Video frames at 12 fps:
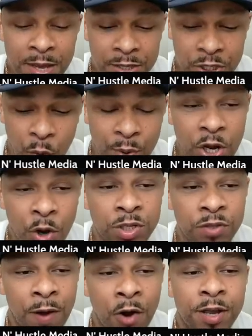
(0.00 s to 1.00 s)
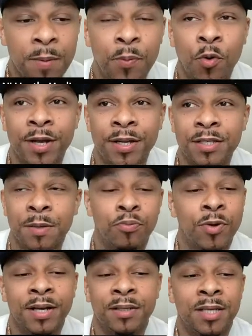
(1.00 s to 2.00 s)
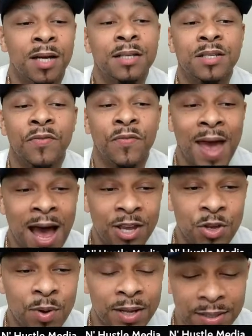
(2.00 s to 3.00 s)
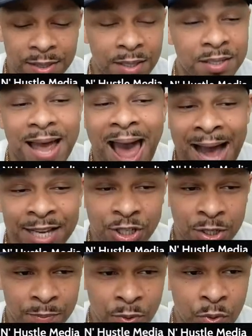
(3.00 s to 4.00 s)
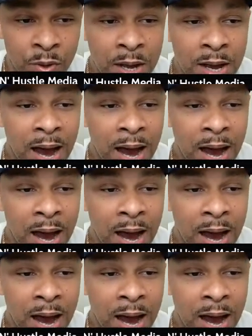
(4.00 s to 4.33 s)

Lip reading: So we know it's very important to bring tons of value and tons of actionable